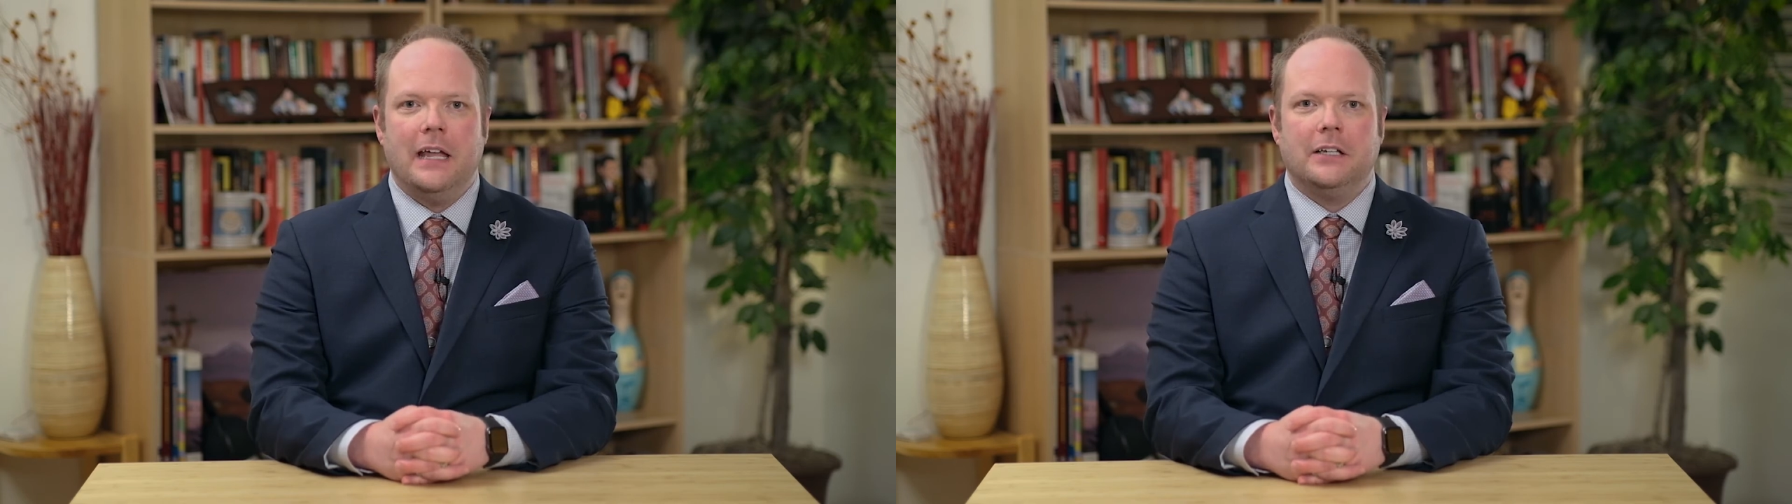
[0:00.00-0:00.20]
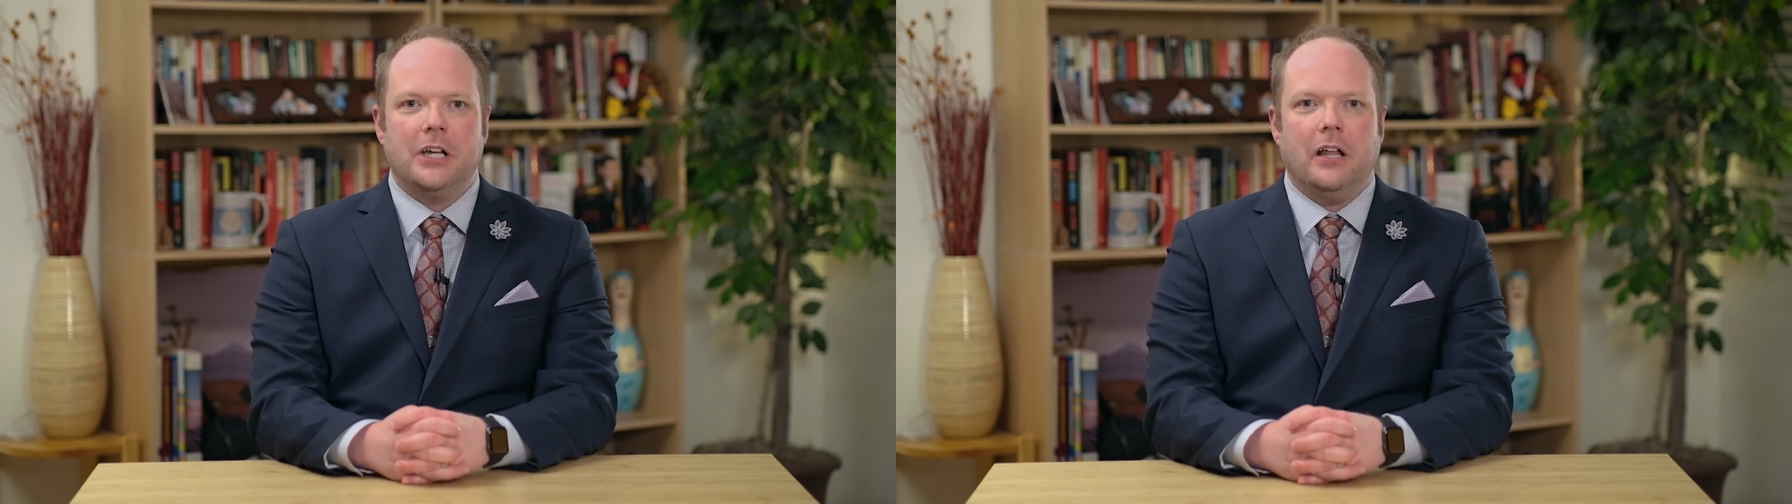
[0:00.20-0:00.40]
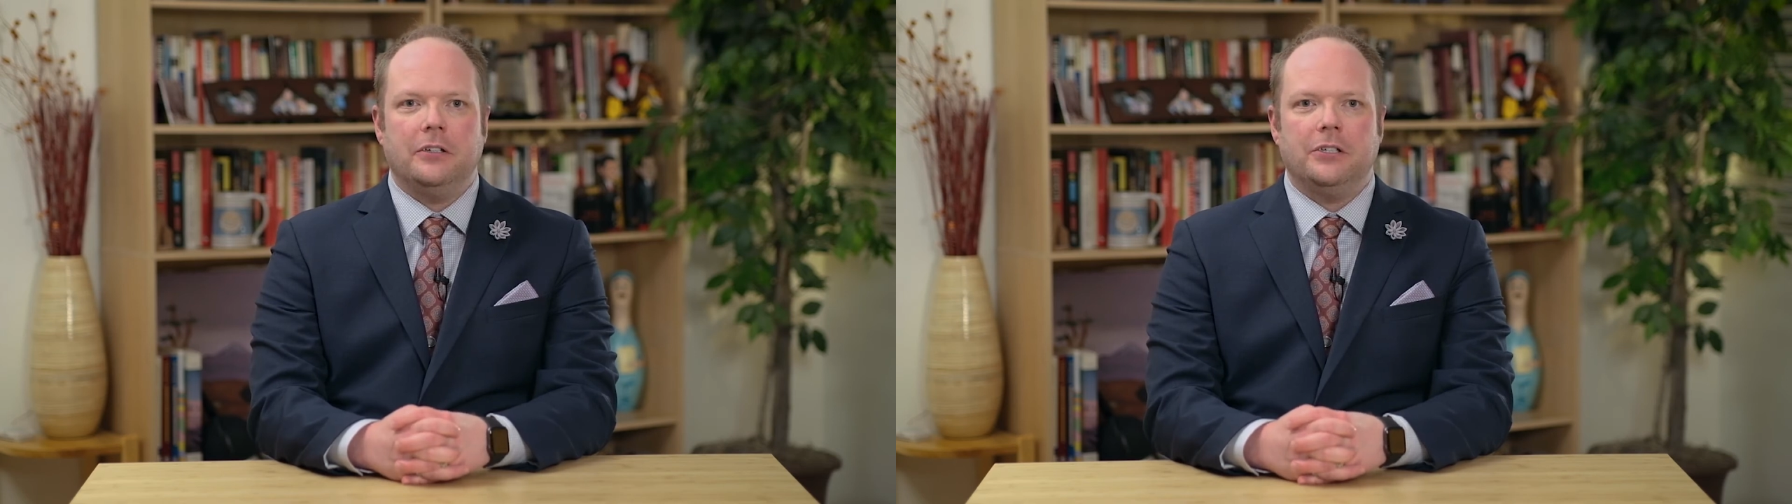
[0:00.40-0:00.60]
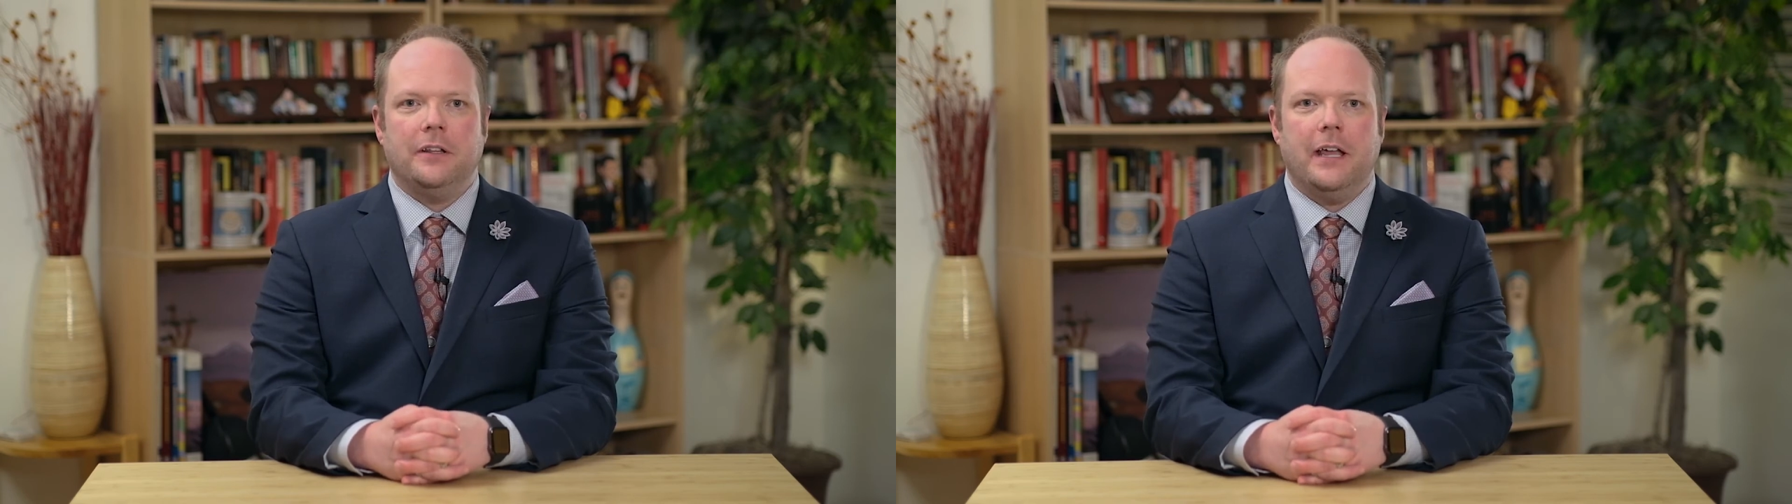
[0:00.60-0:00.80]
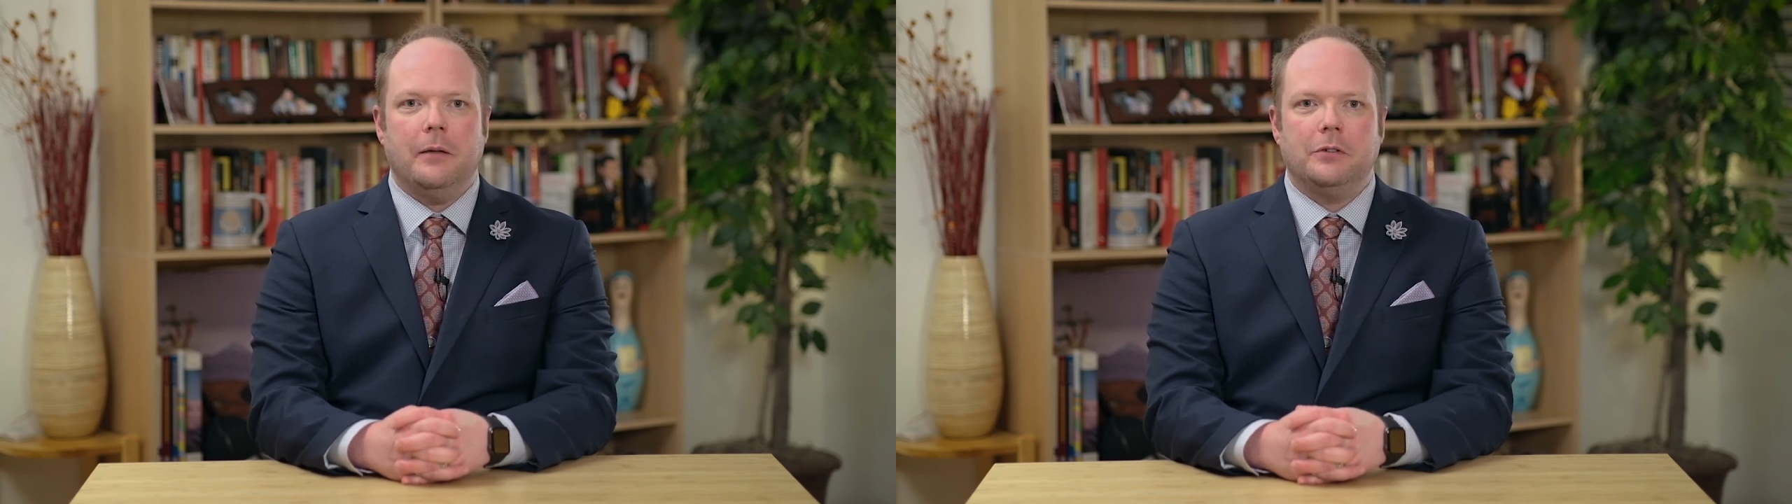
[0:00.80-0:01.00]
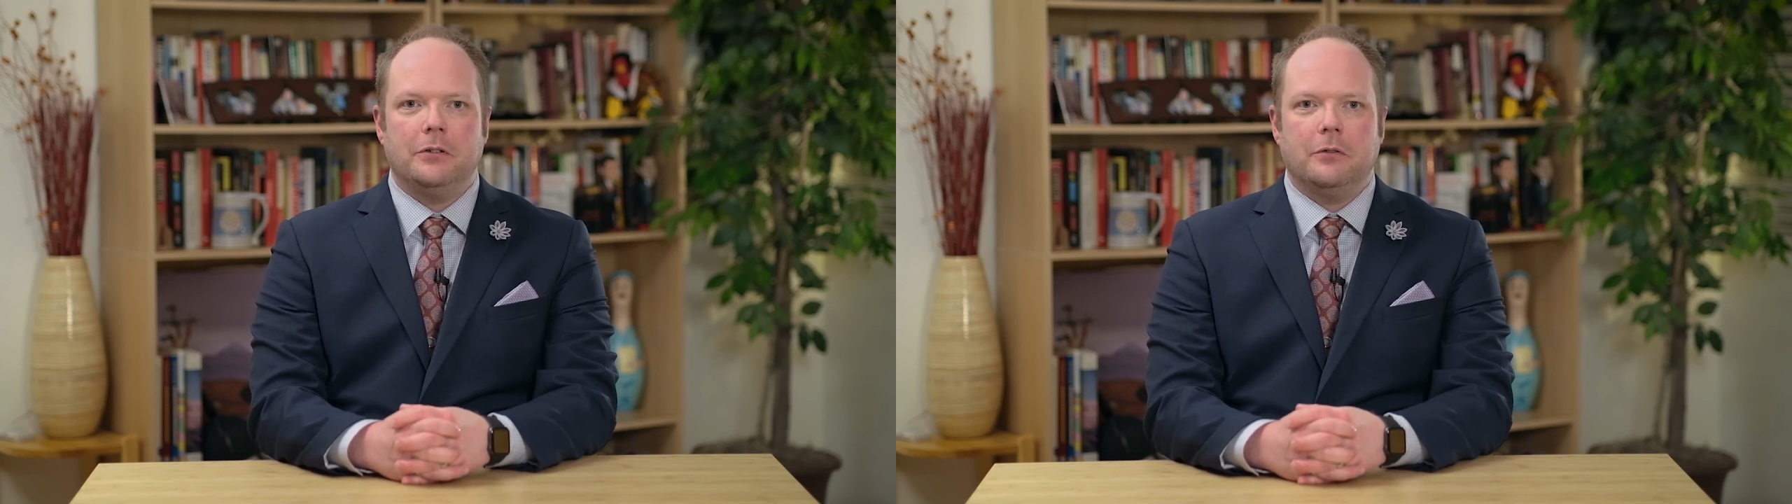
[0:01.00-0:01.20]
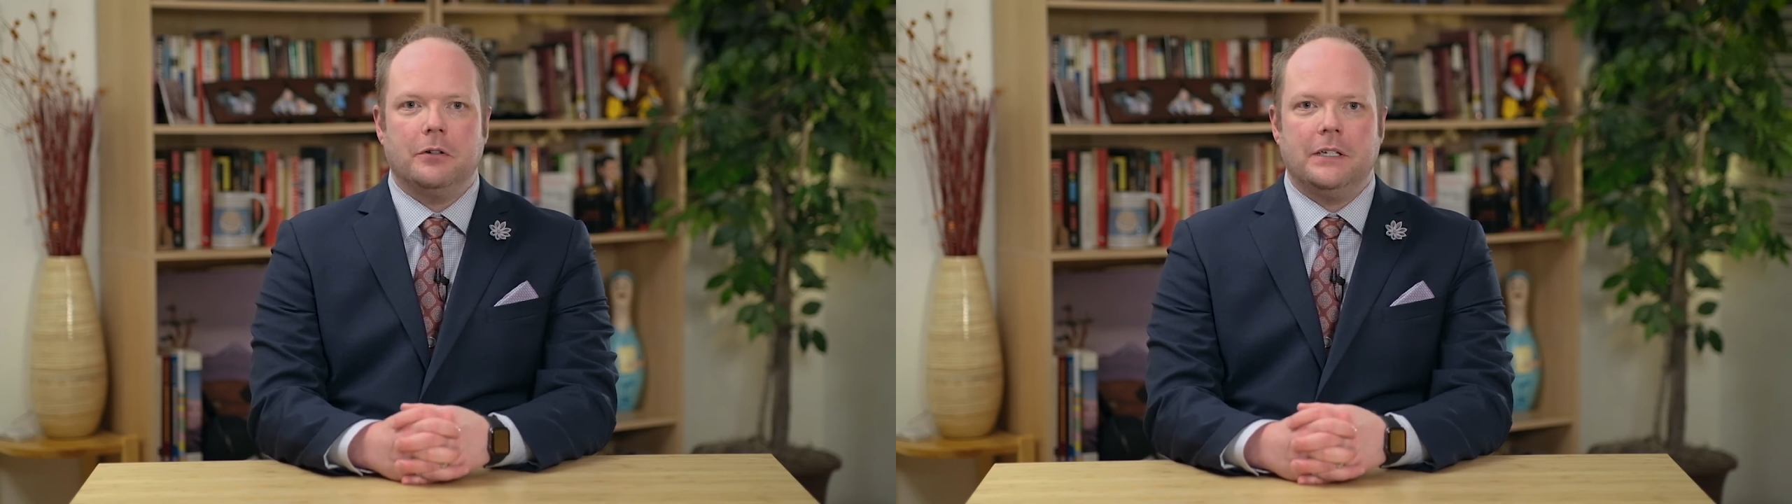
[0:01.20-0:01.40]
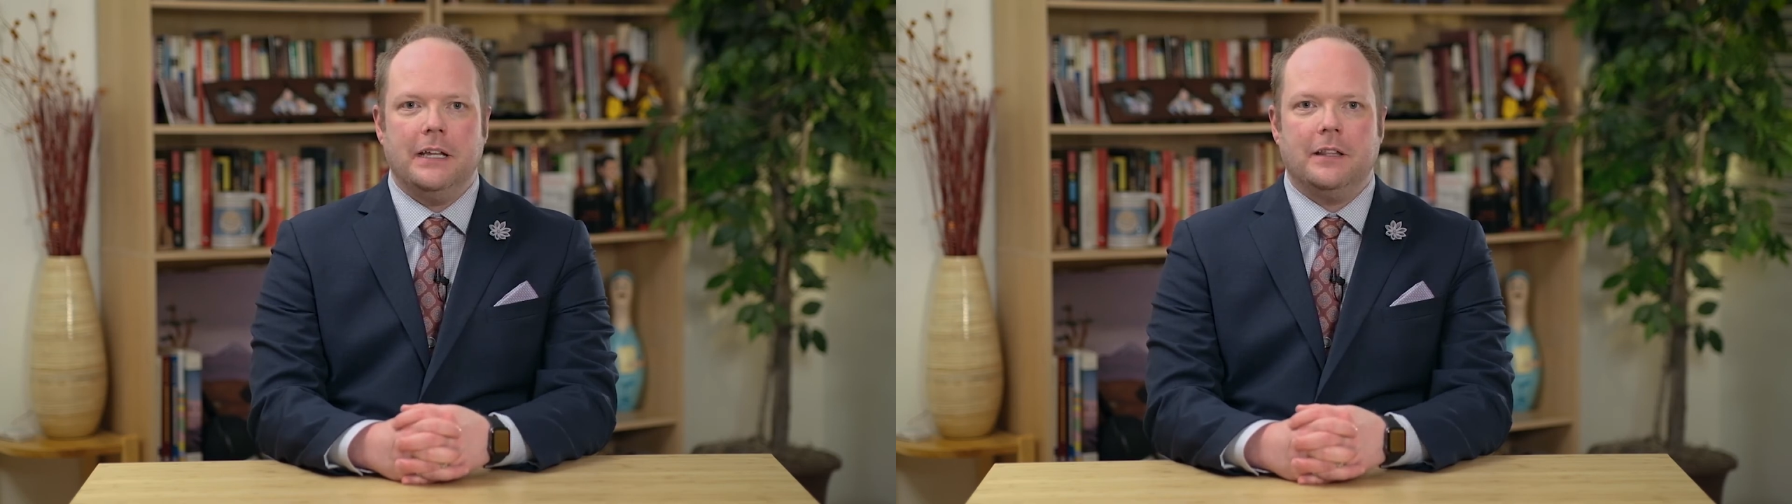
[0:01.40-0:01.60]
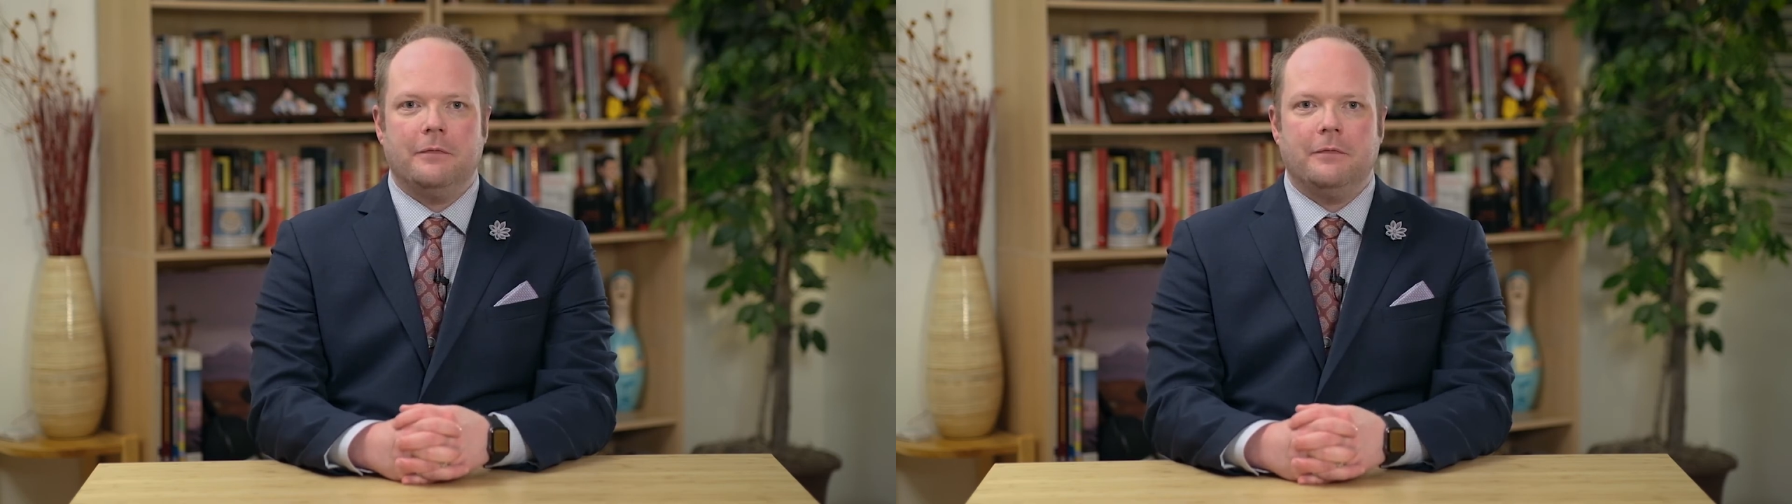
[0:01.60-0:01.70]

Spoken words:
challenging them to critique the